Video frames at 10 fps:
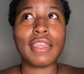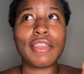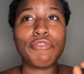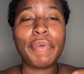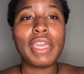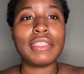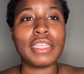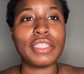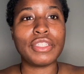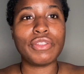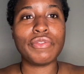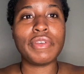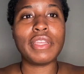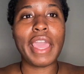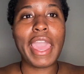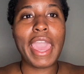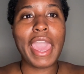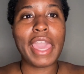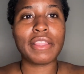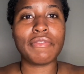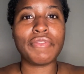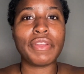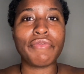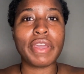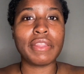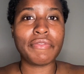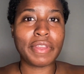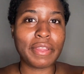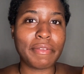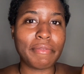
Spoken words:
you pay attention to it, actively relevant